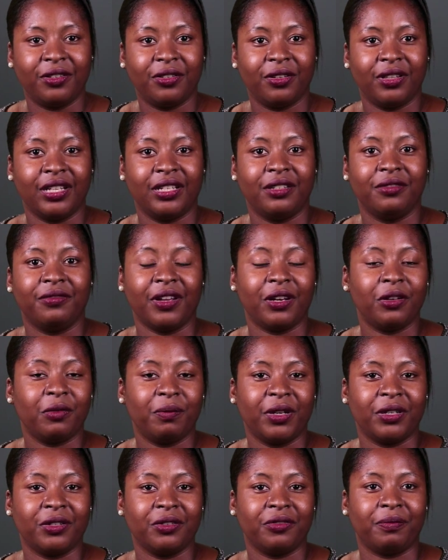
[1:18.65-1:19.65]
to the
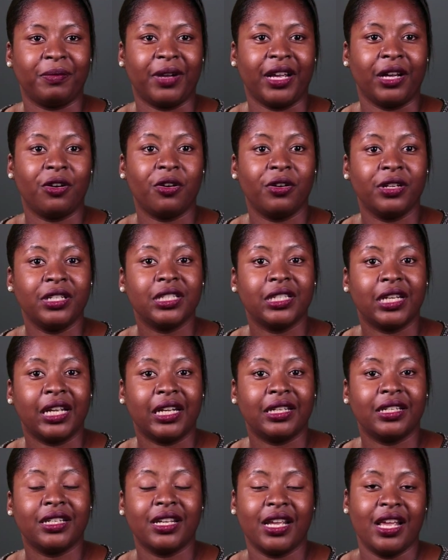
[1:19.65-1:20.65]
development of my
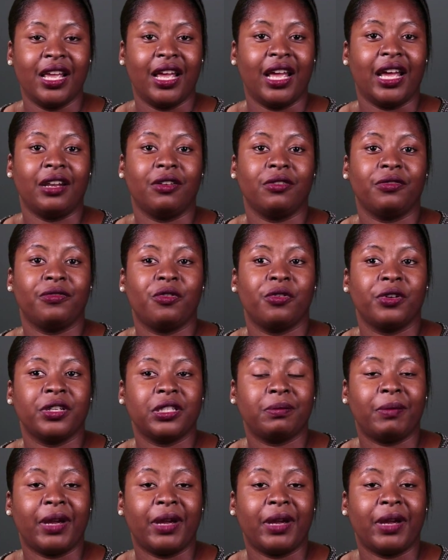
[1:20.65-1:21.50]
continent and, of course,